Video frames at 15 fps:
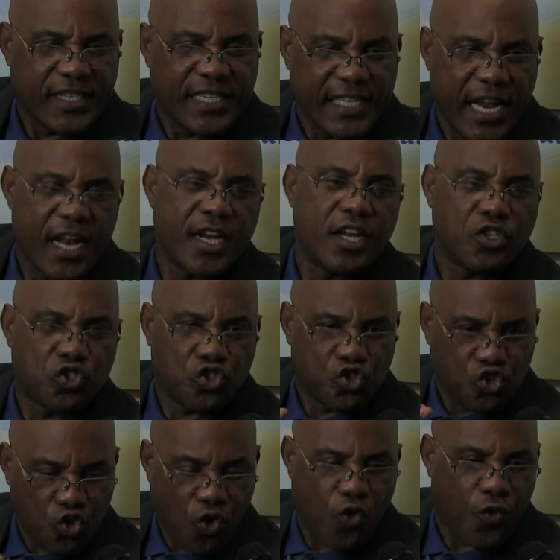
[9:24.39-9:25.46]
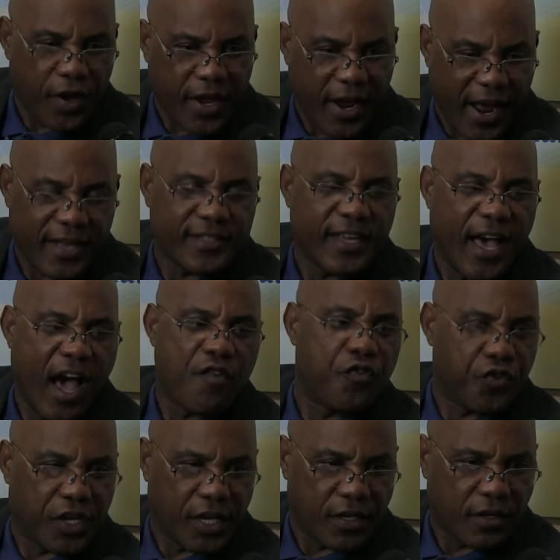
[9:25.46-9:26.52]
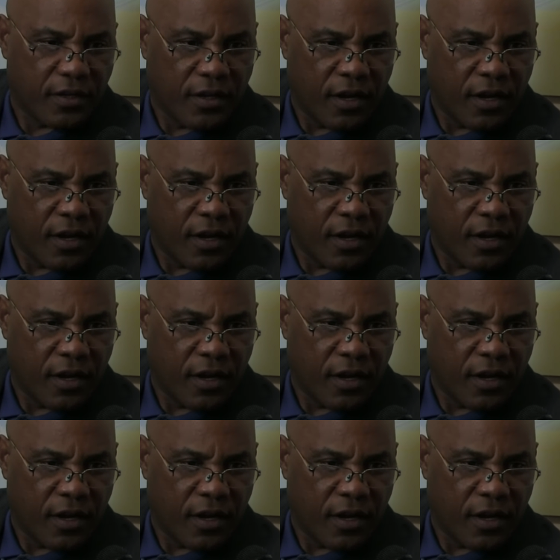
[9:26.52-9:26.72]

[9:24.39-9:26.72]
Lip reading: tell the story as an African.